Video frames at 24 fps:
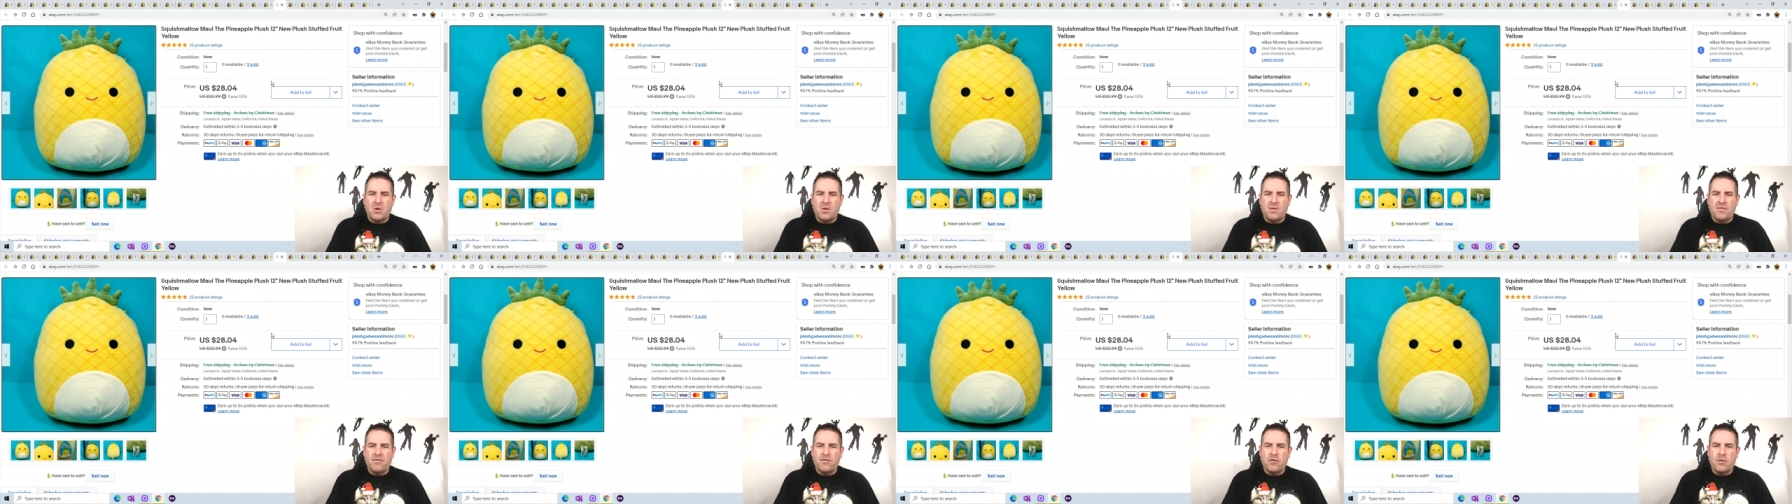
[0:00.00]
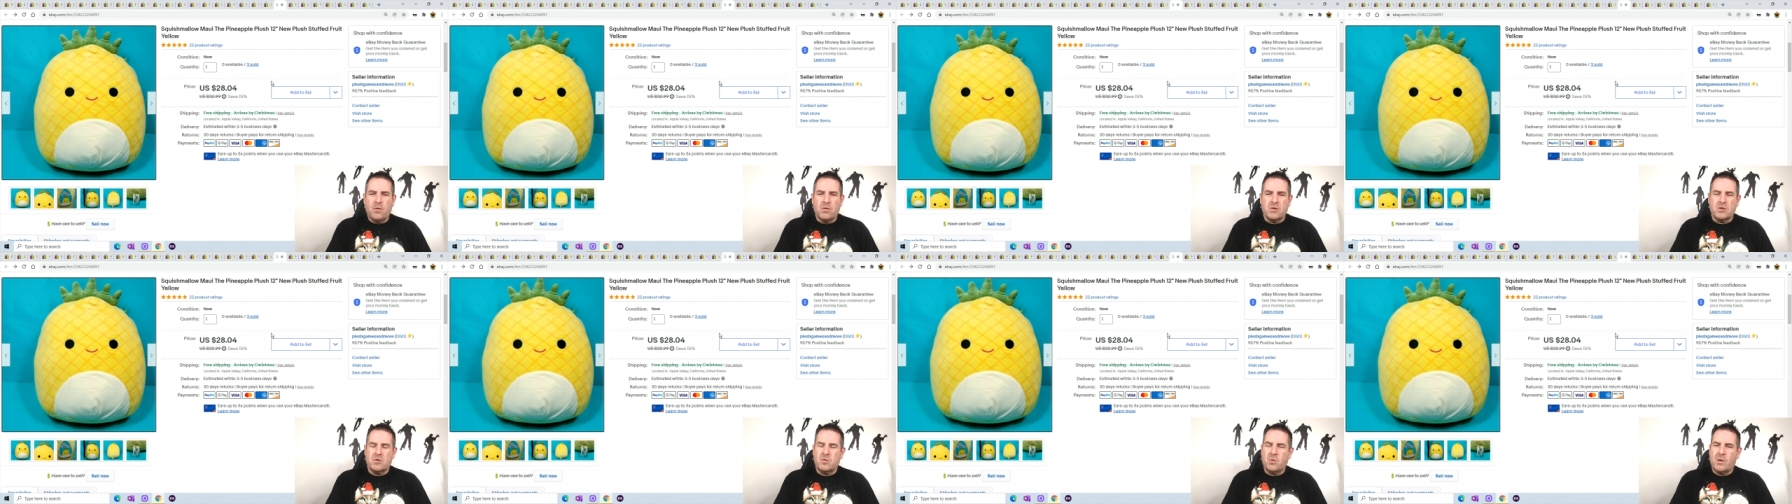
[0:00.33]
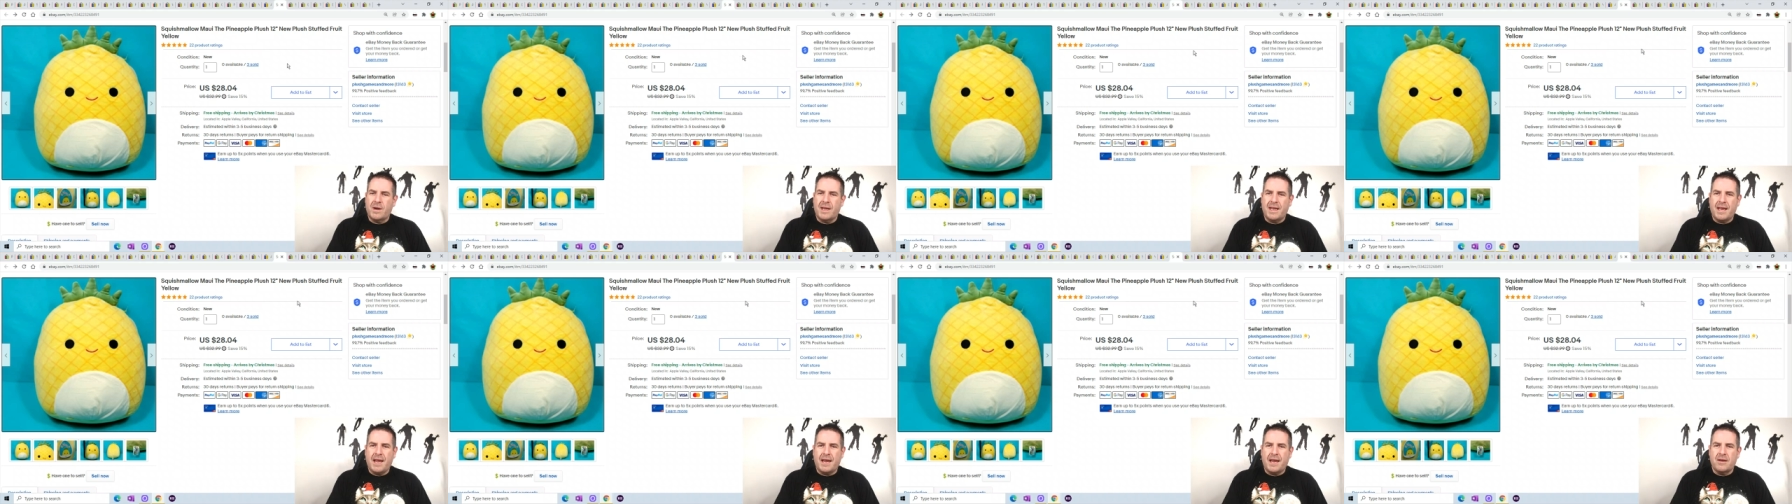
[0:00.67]
for
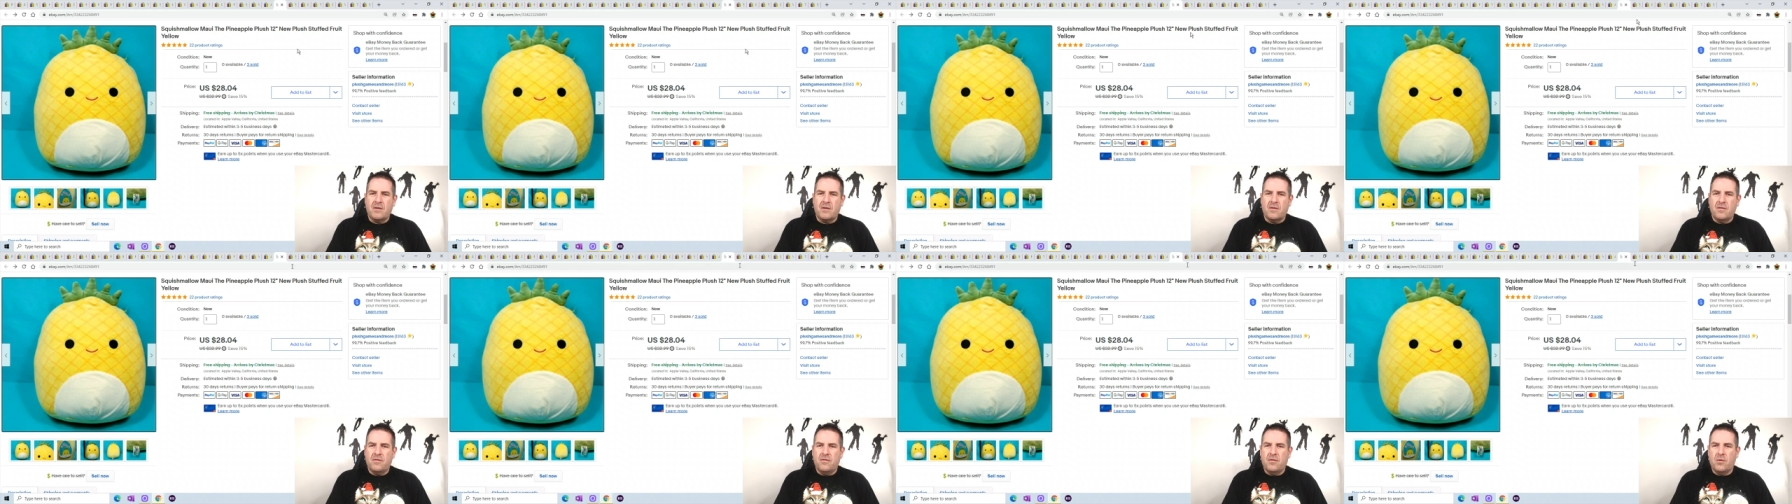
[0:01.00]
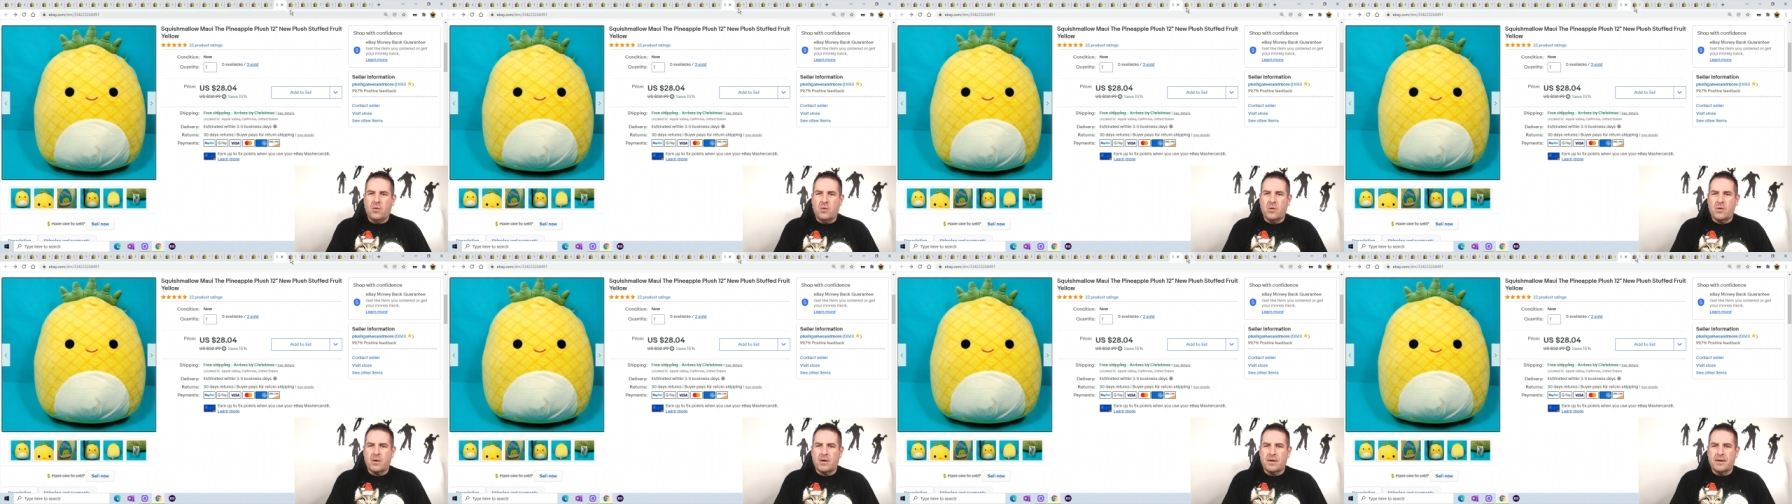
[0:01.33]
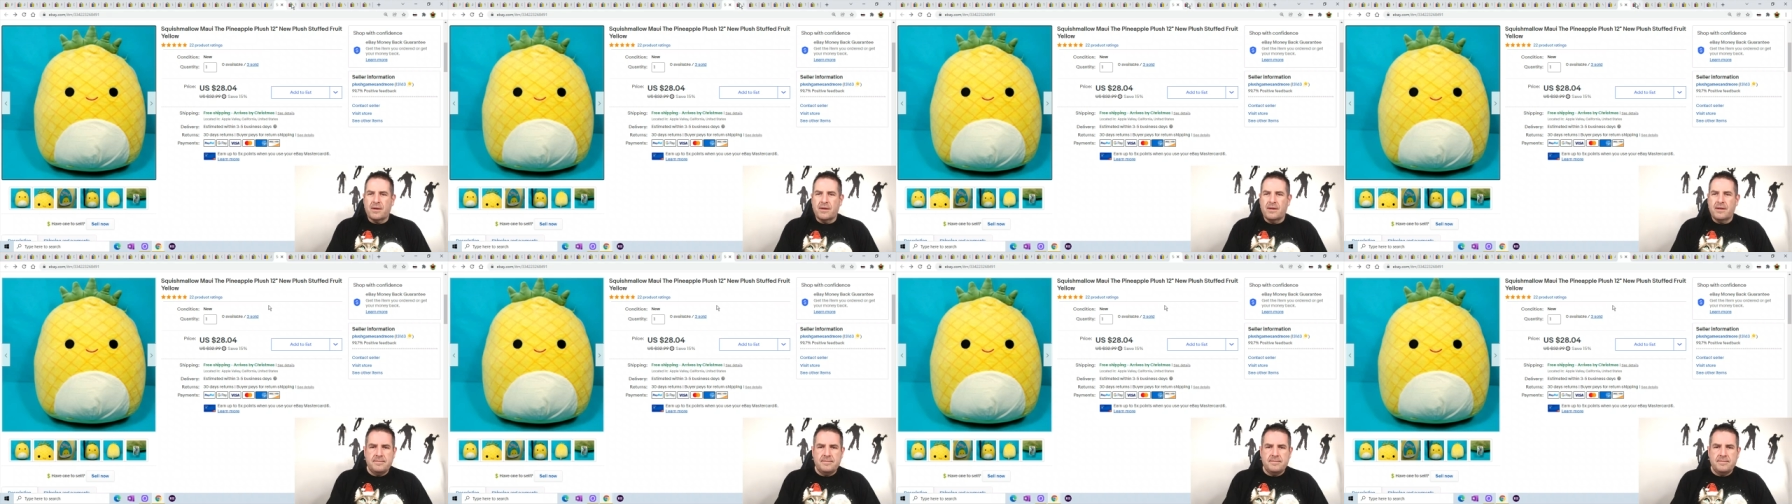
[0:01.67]
twenty-eight oh four.